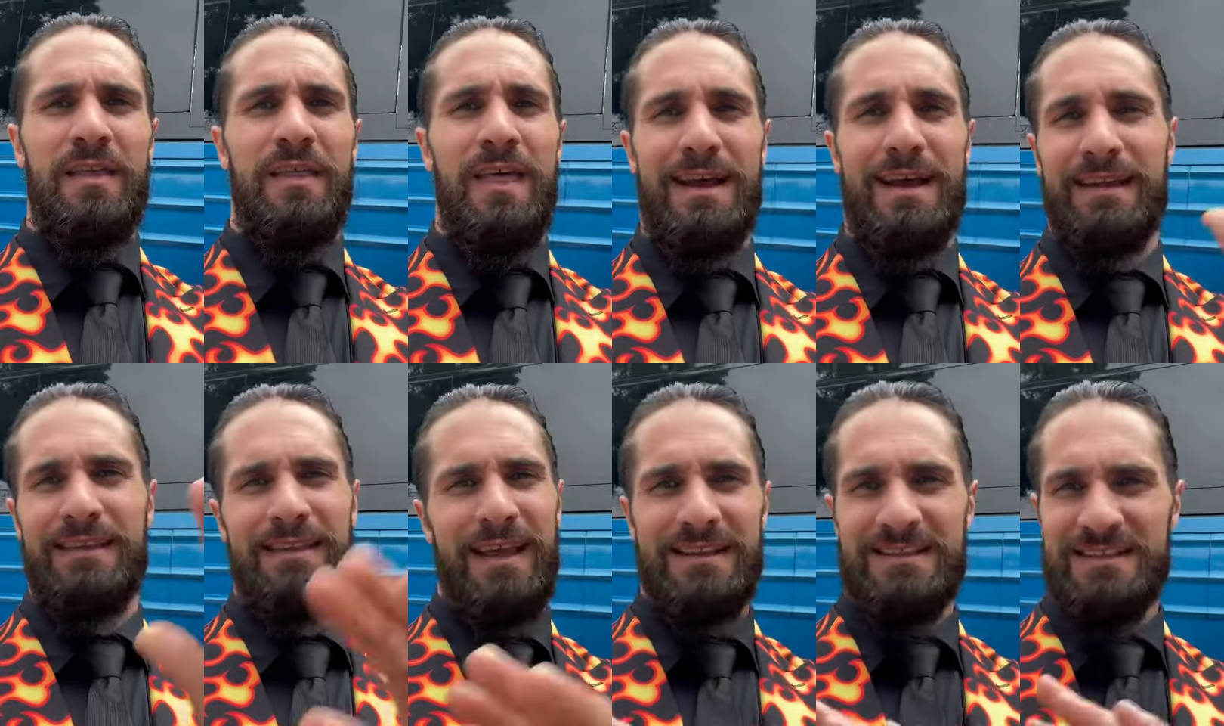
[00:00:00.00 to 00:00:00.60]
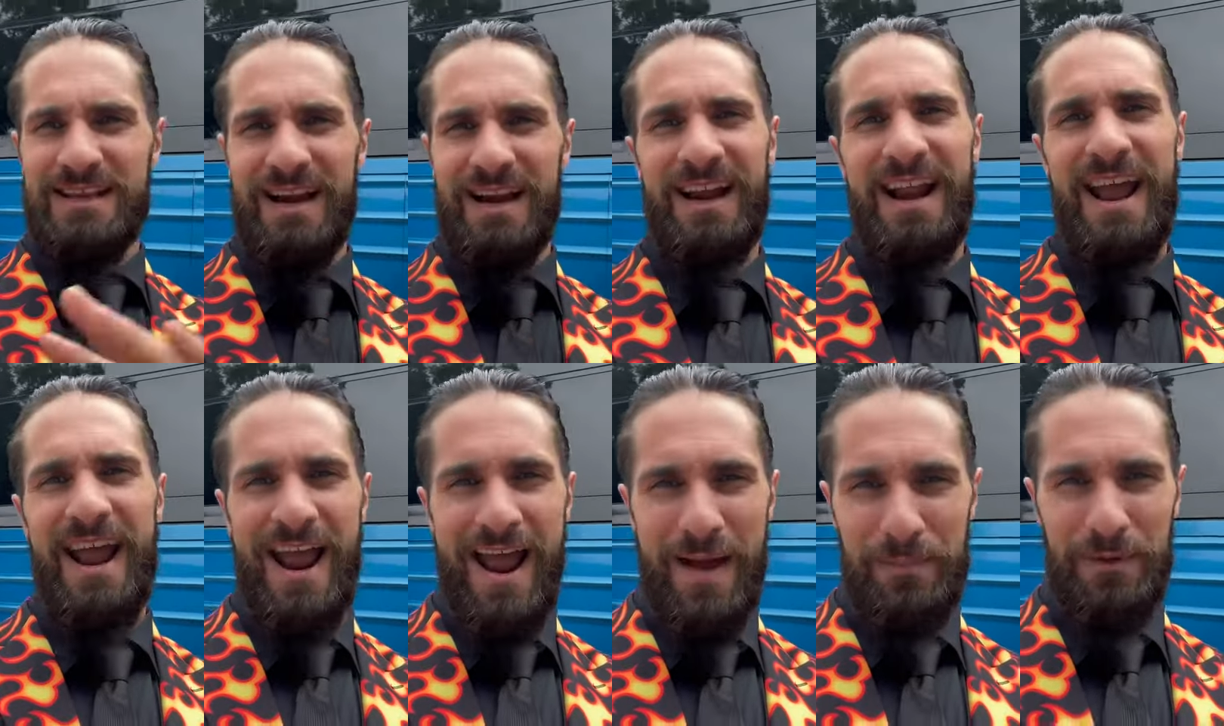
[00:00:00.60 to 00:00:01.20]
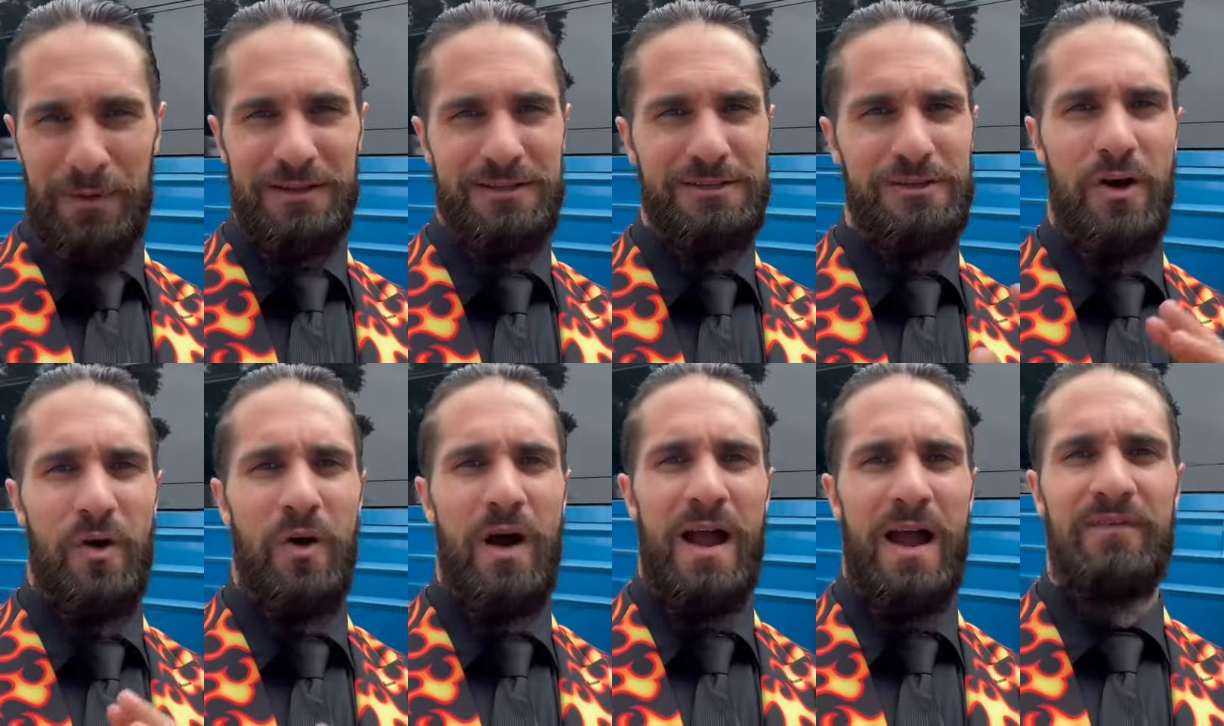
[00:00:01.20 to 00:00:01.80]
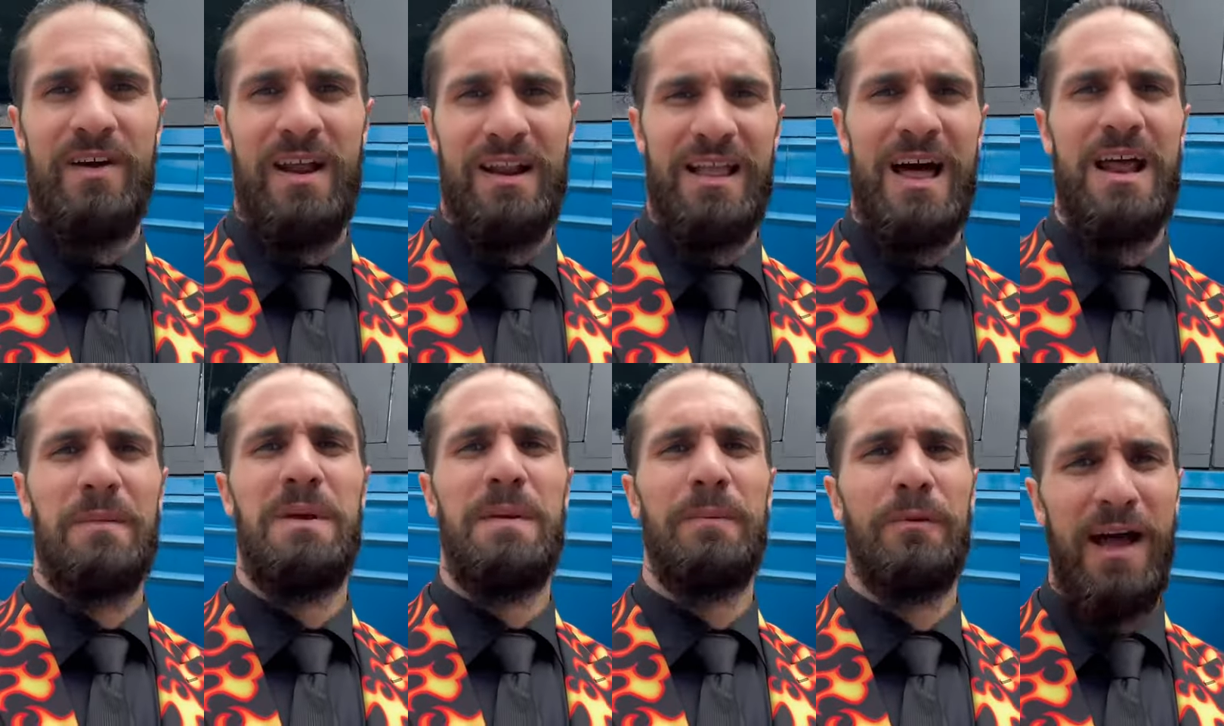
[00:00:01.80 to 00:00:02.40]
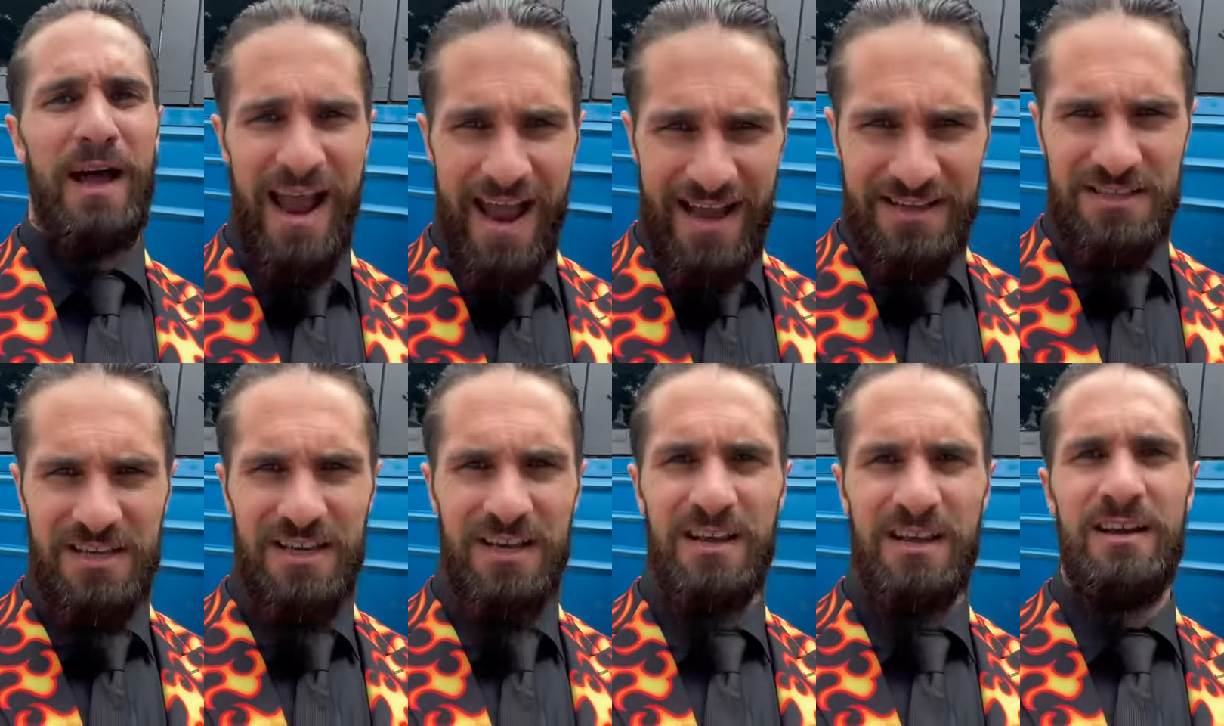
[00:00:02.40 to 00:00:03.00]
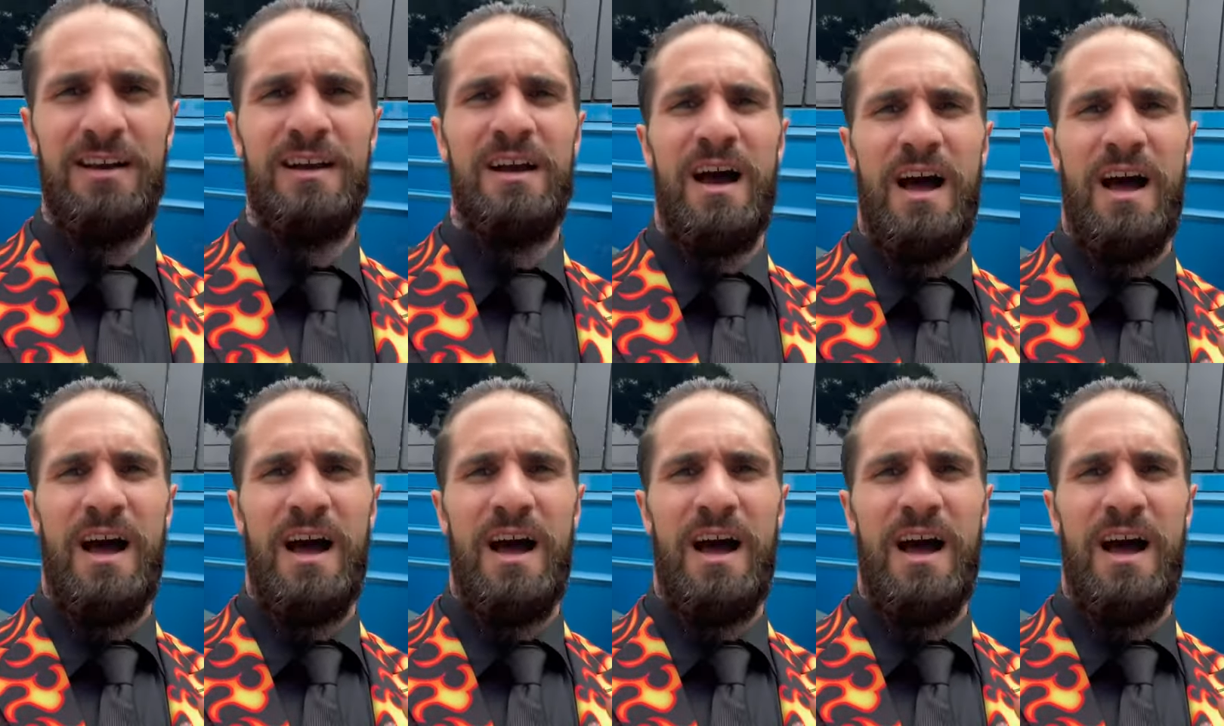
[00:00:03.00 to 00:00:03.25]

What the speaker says: That's not going to happen. So I've had a lot of people asking.